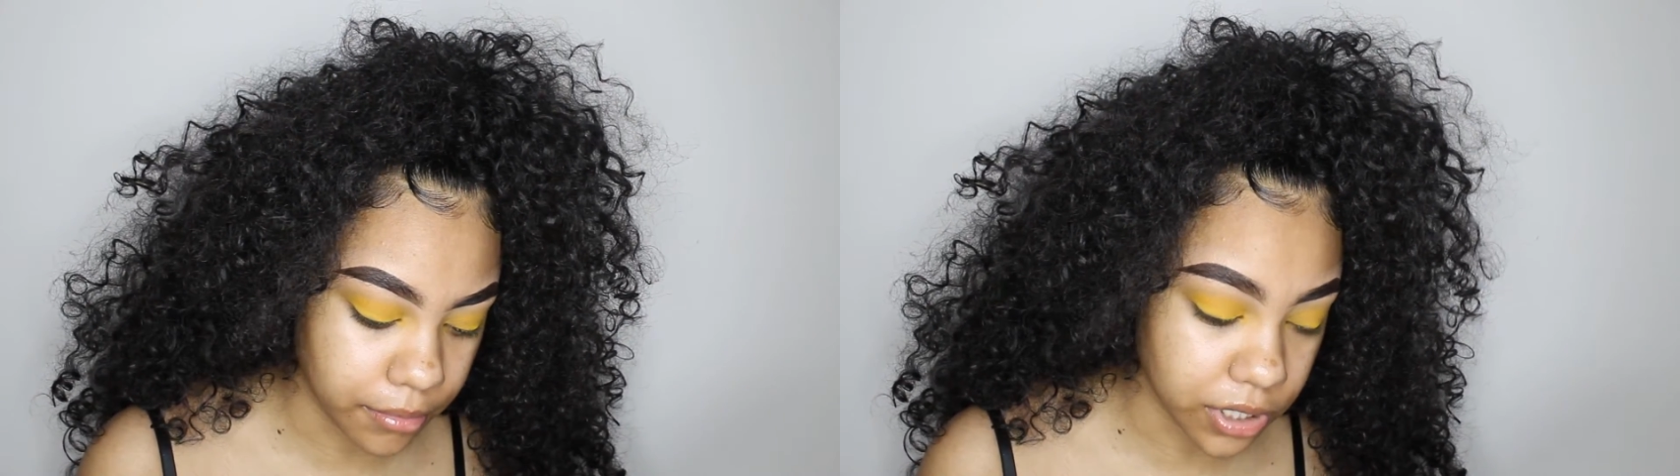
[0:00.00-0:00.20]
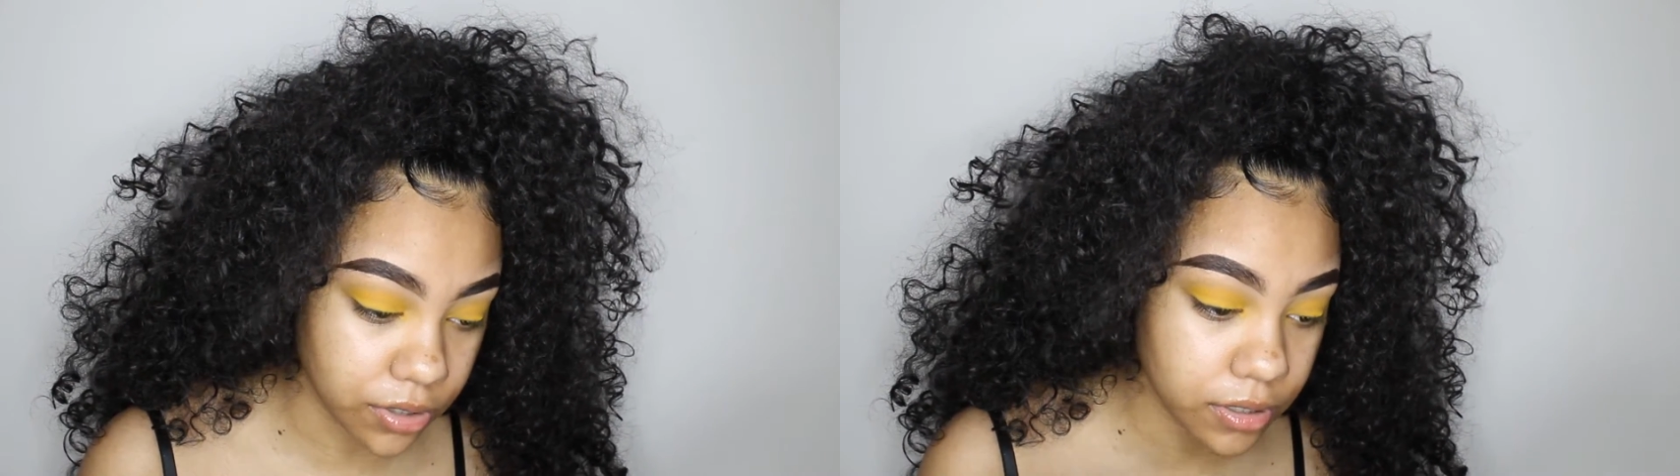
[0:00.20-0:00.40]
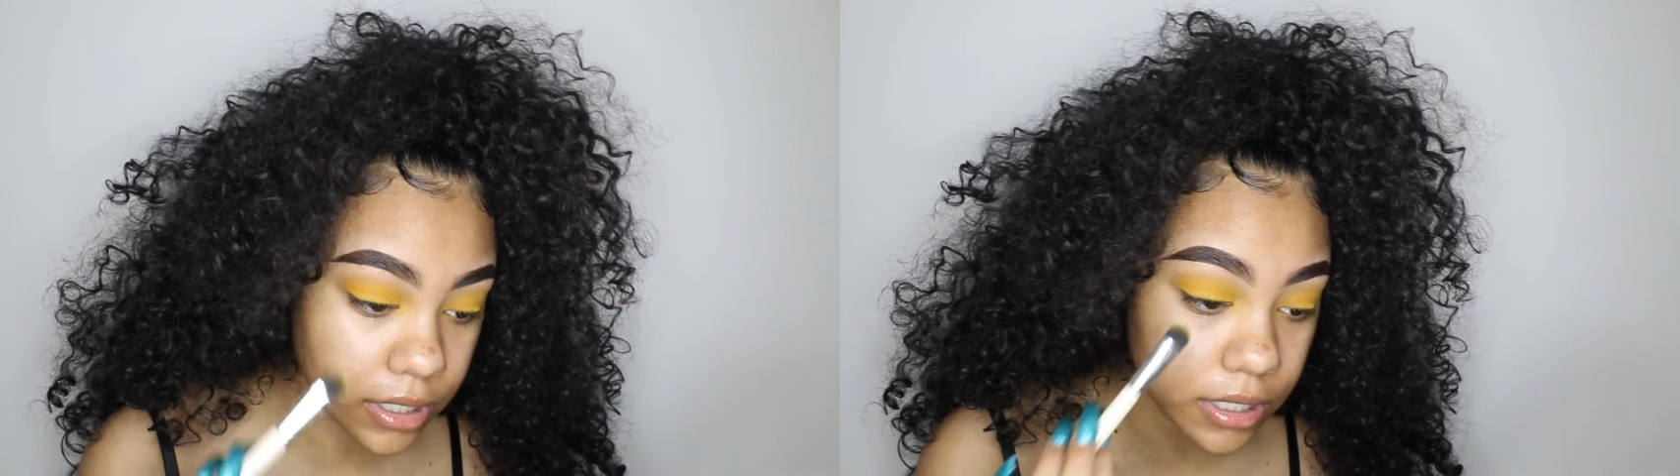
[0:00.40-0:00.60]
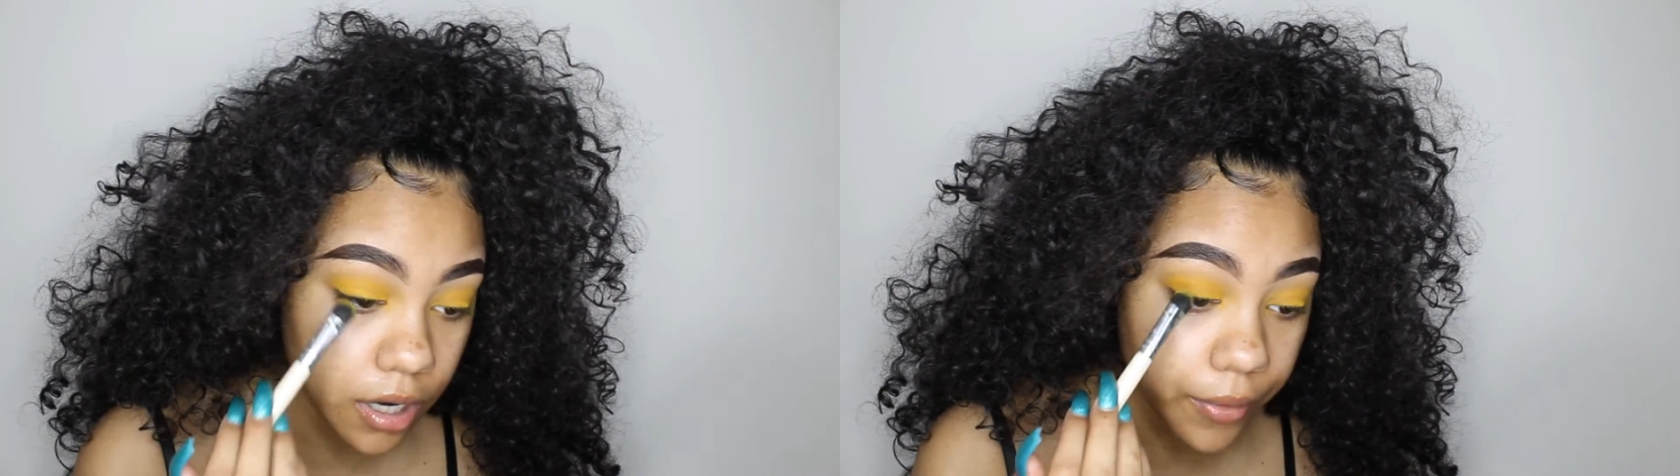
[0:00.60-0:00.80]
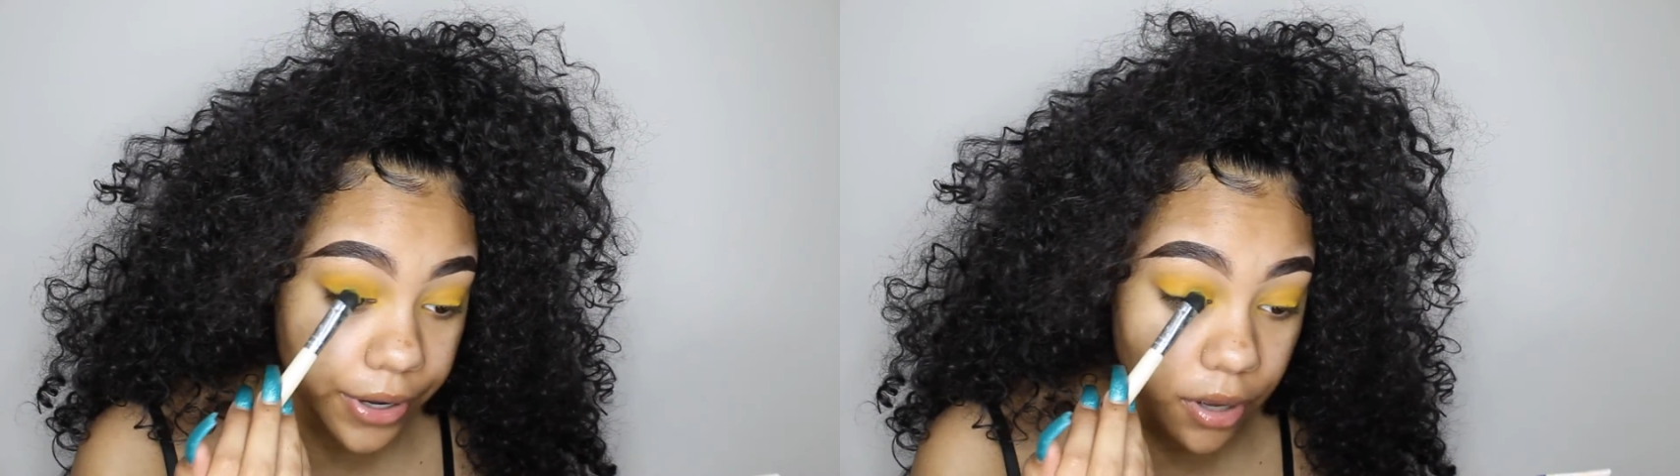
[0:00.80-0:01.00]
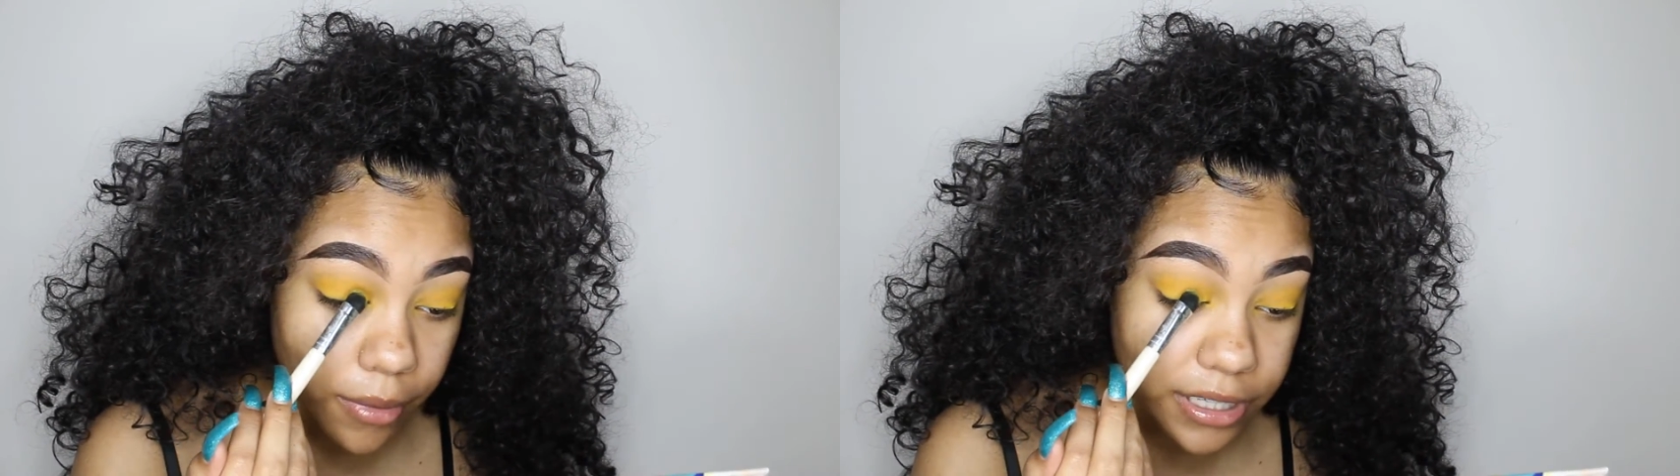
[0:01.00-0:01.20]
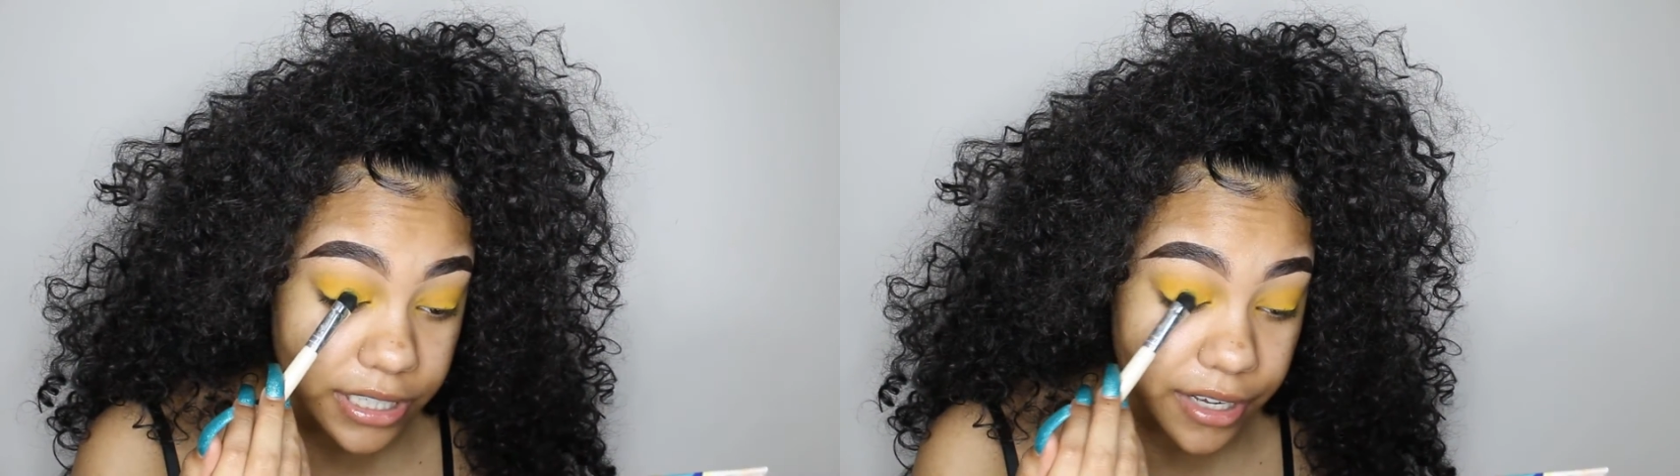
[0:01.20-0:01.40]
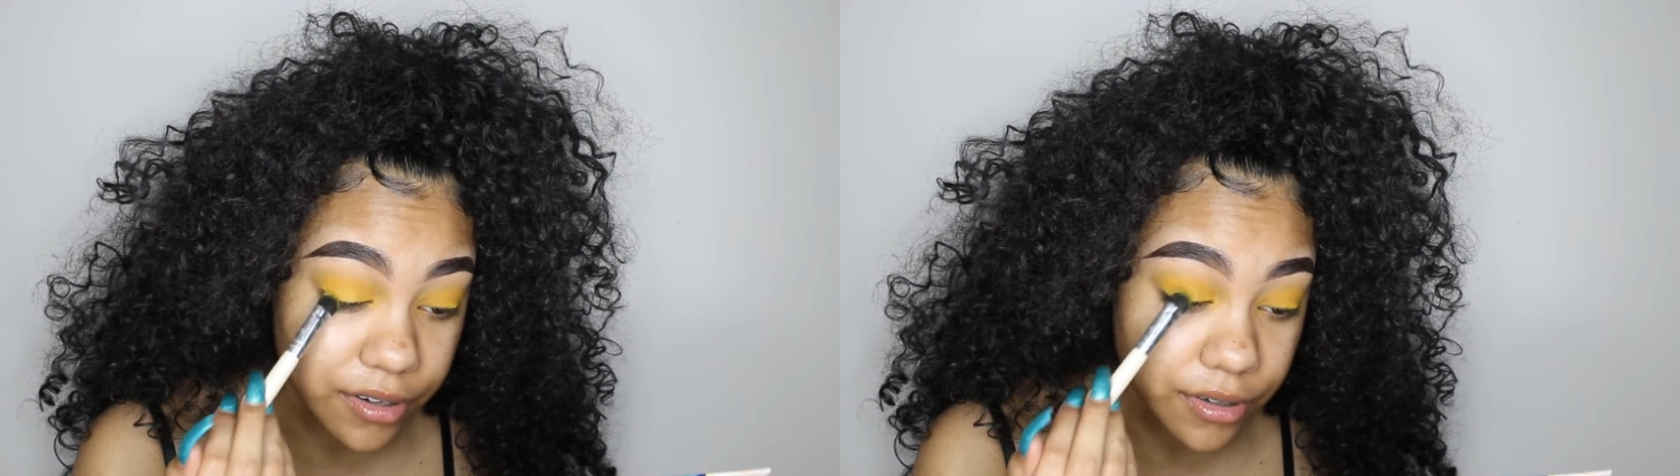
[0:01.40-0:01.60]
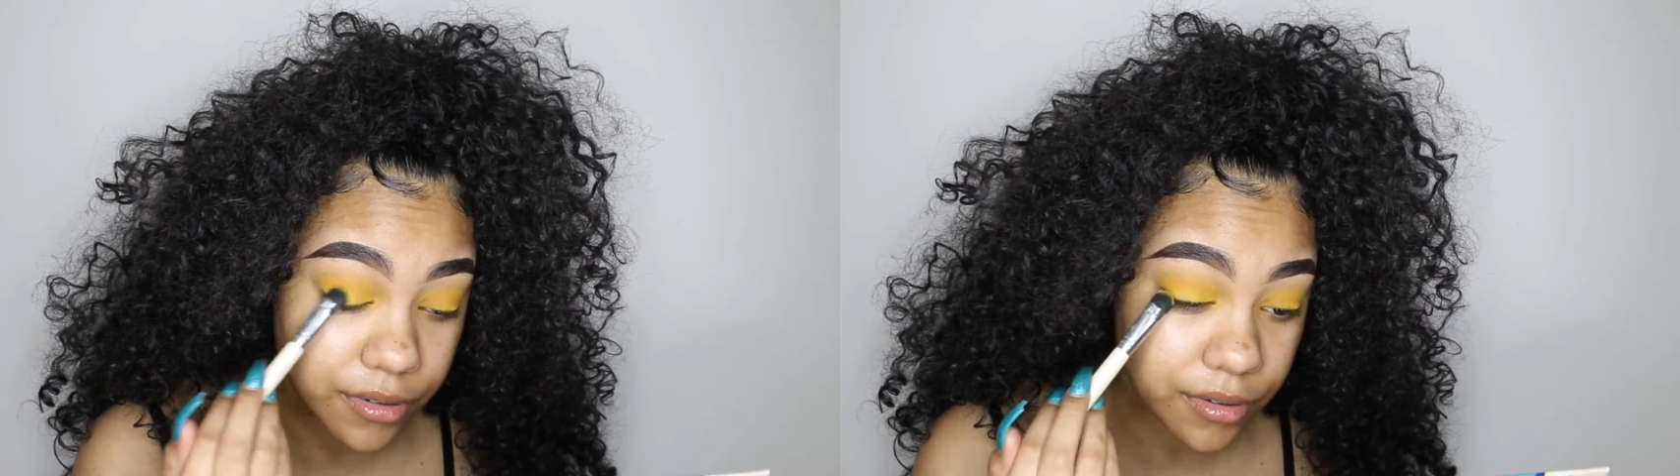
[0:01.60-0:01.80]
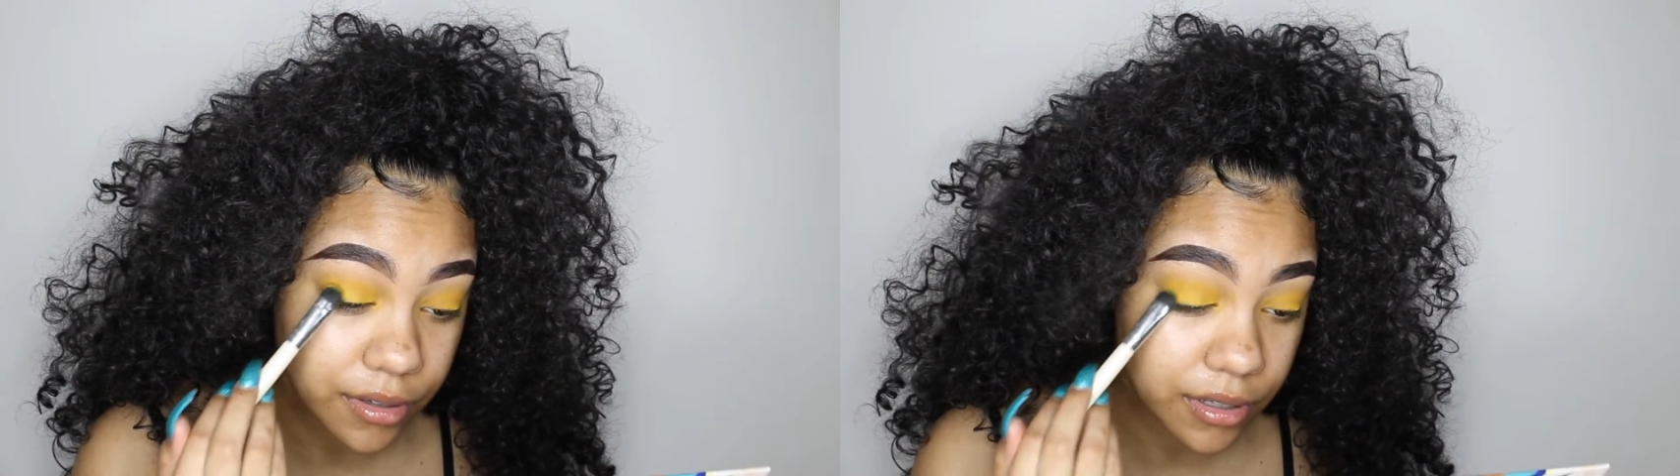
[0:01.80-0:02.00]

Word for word: blue look already on my channel.